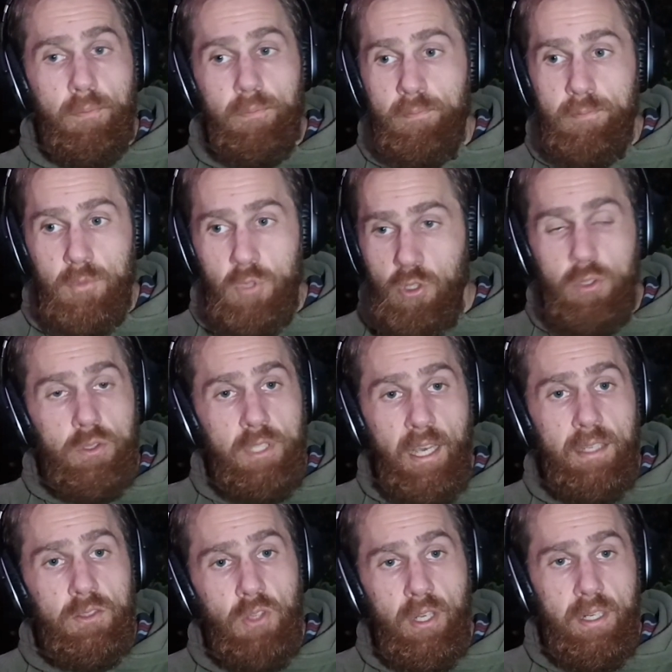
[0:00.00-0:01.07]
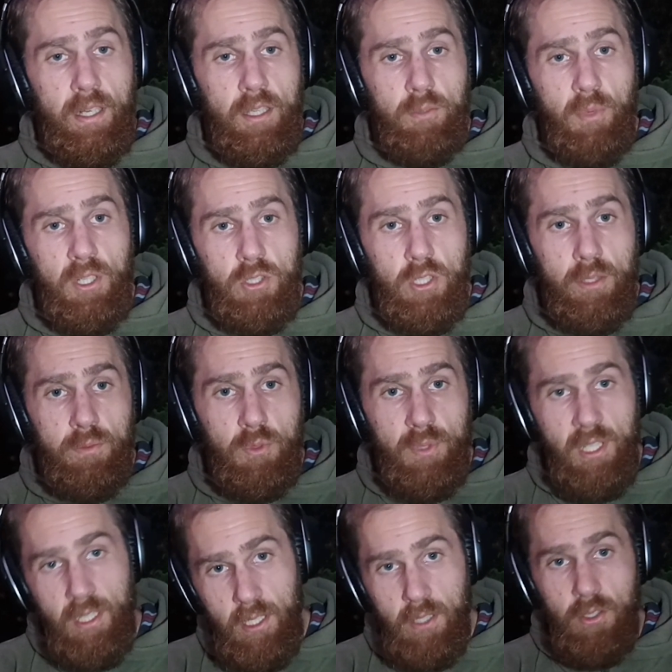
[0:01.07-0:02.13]
do take psychedelic mushrooms,
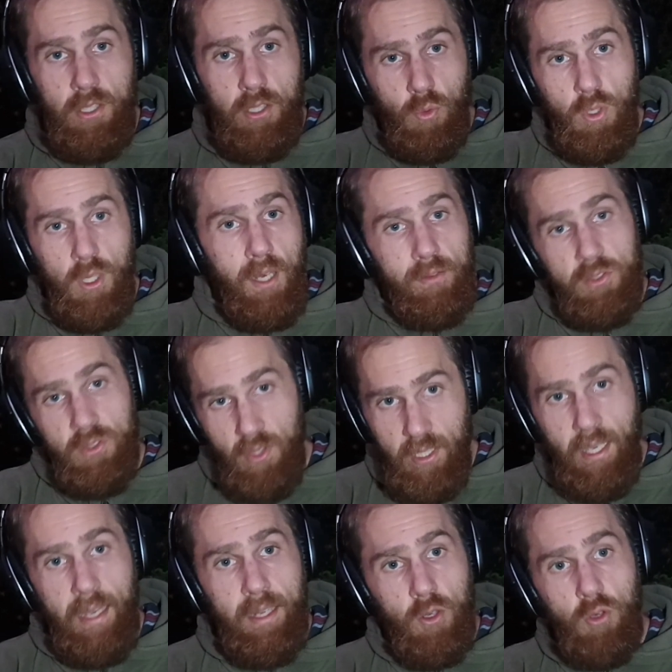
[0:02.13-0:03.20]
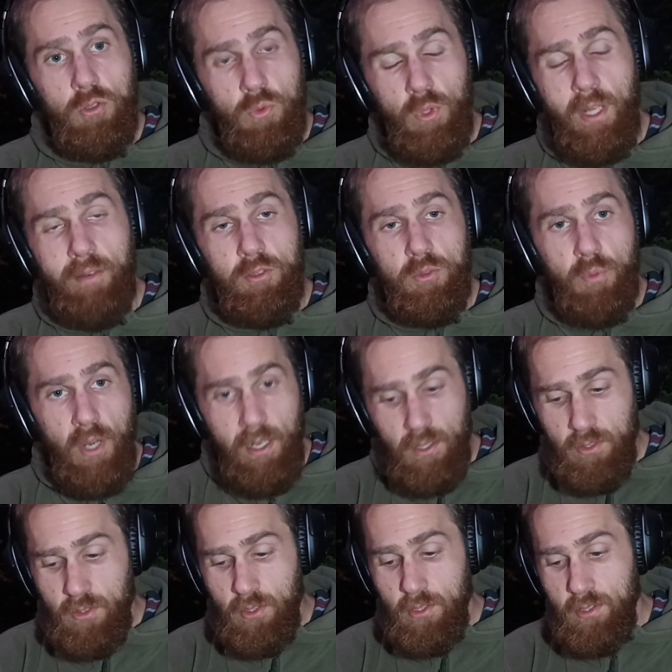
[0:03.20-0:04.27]
particularly the Woodlovers that can cause Woodlover's
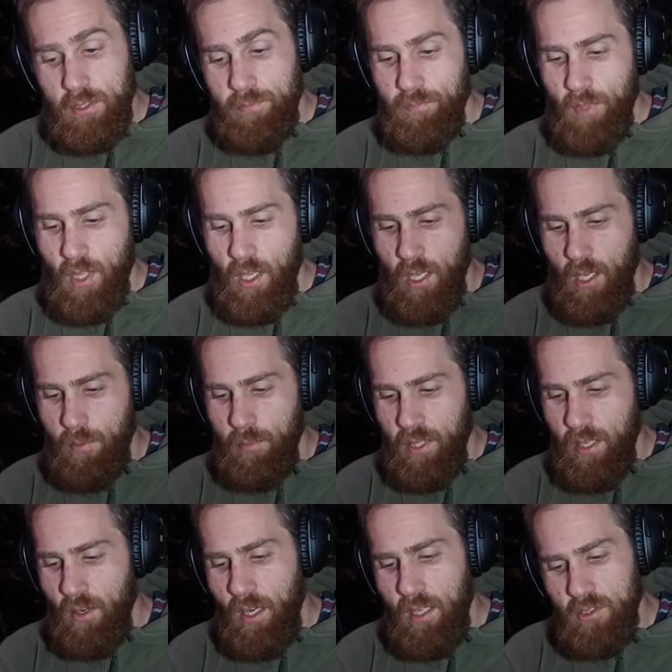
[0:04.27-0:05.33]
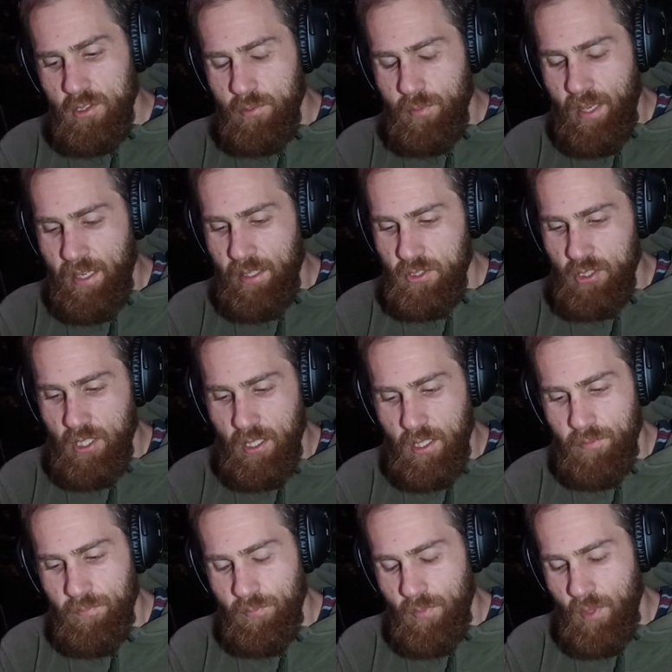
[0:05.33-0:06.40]
paralysis. But there are some
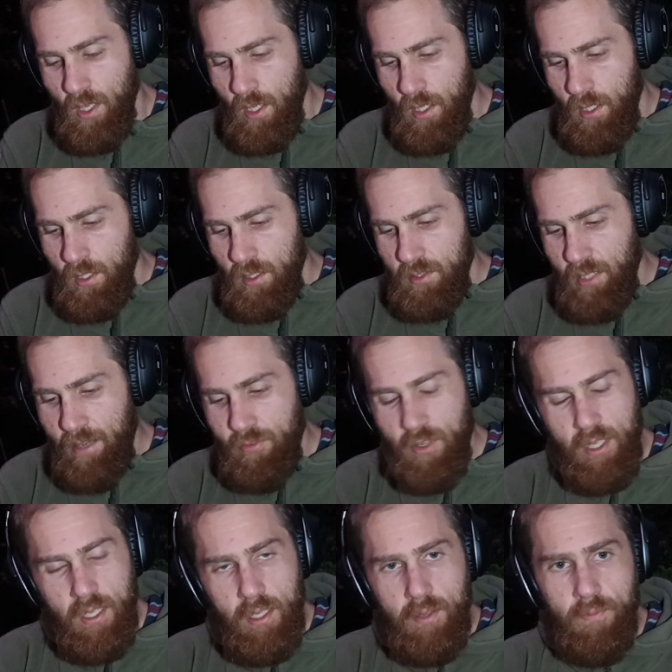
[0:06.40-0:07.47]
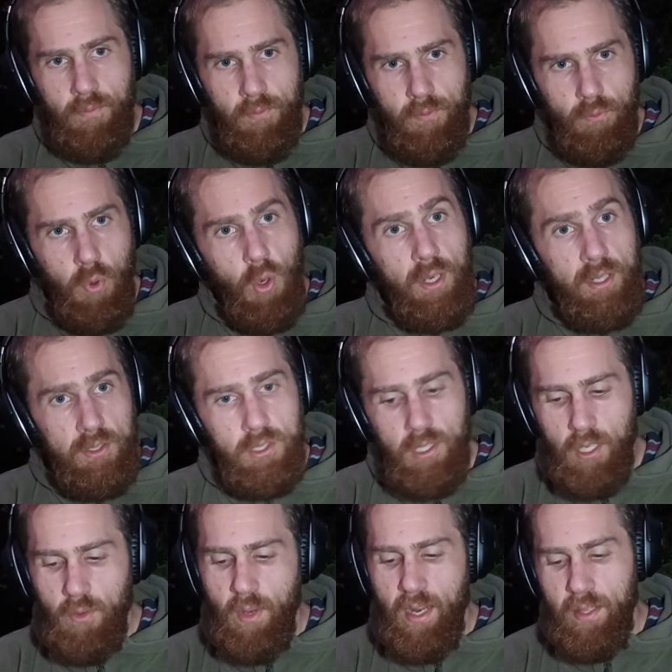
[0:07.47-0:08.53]
extra safety points
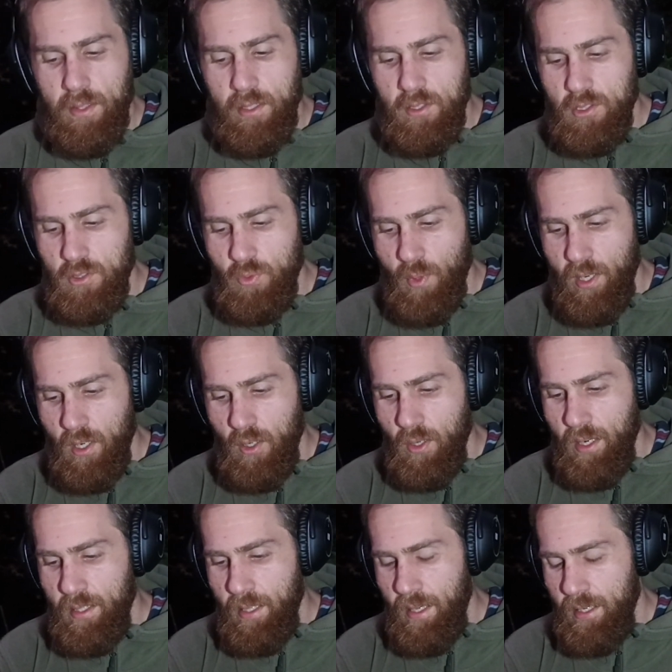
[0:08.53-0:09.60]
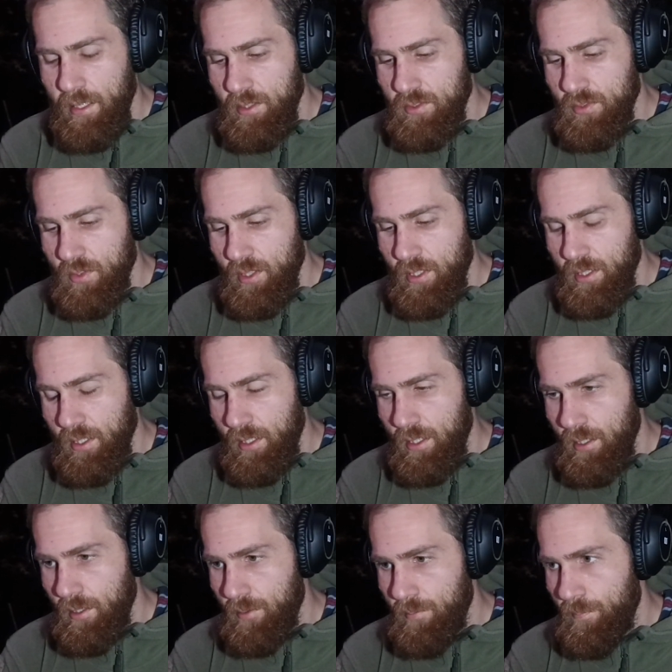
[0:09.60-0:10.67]
around this as well, and that is
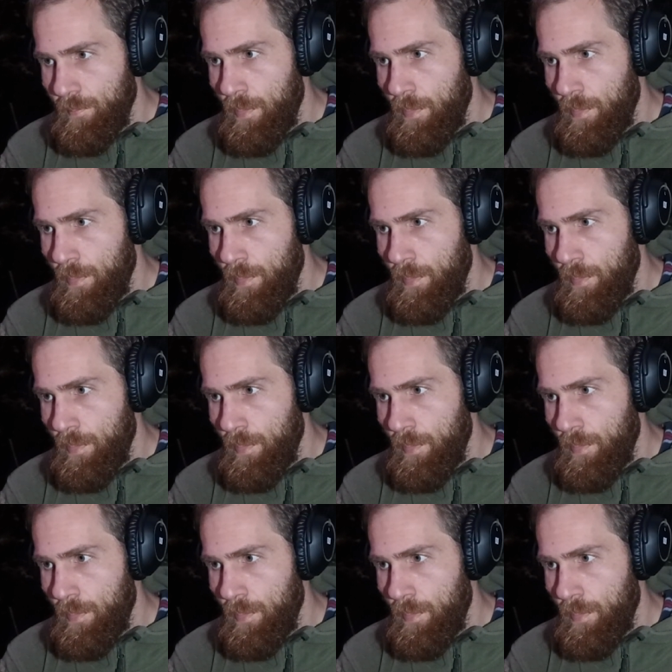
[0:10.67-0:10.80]
that